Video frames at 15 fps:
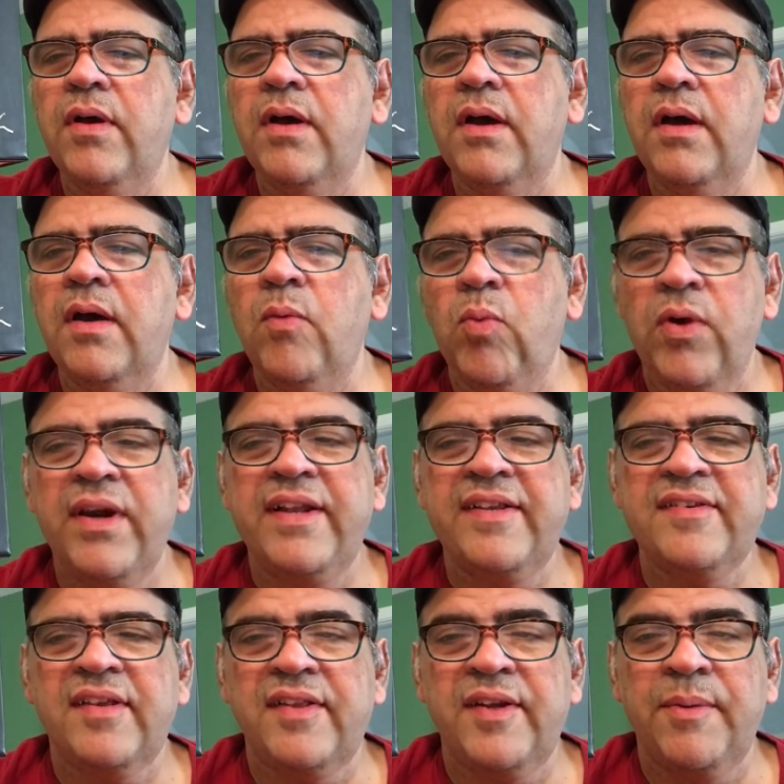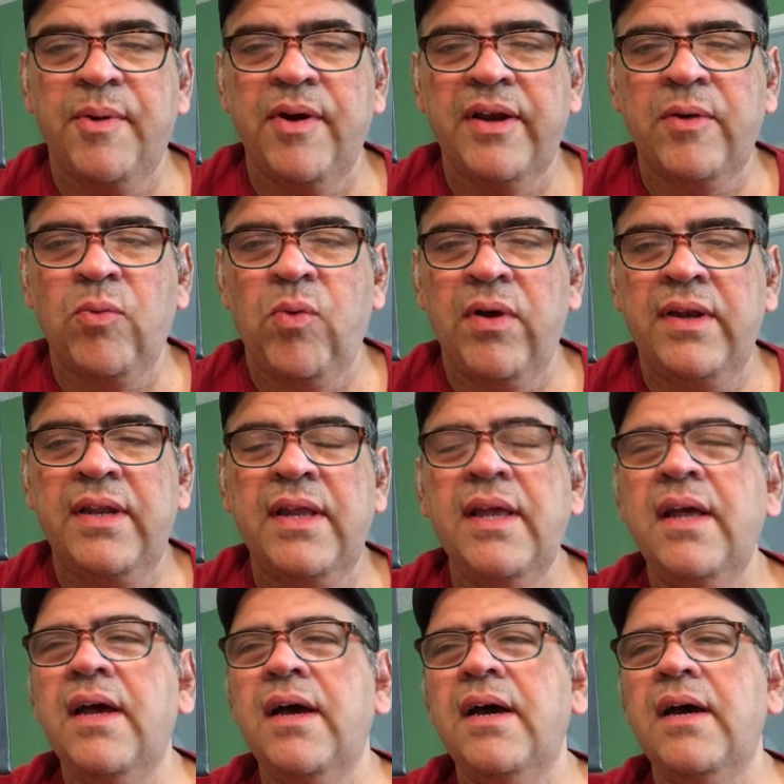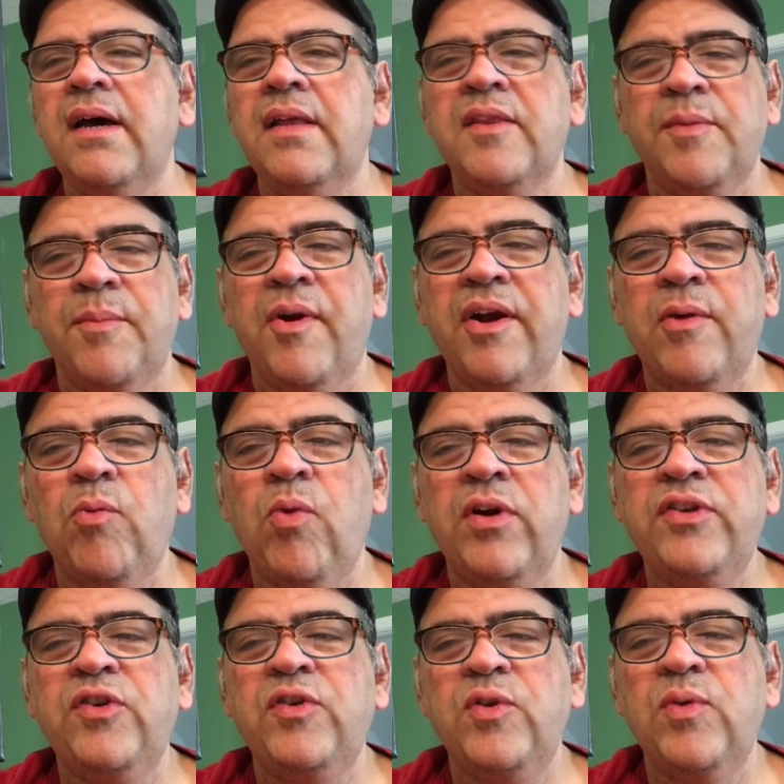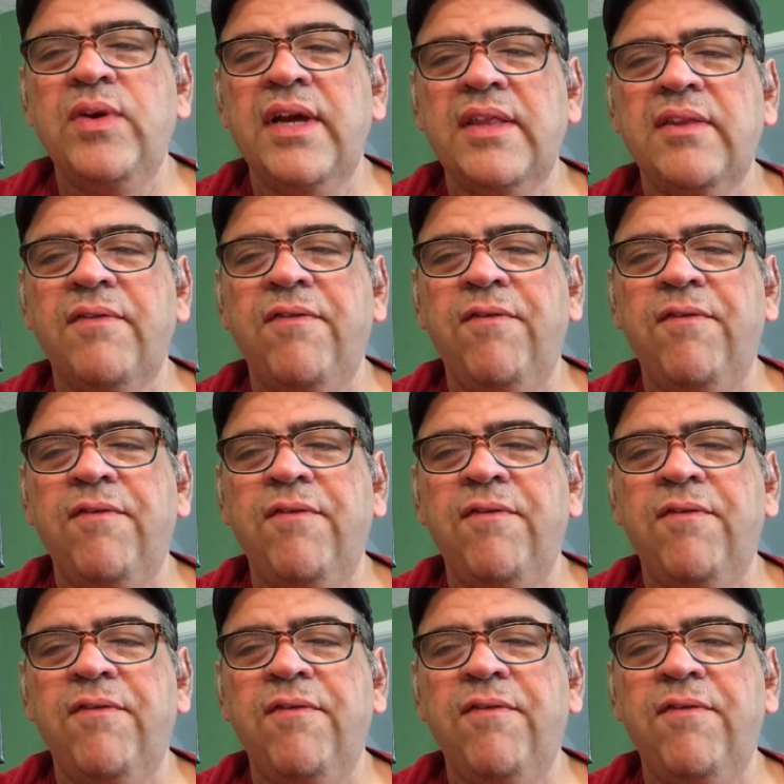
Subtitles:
what it is on the American one. On the American one, you do get the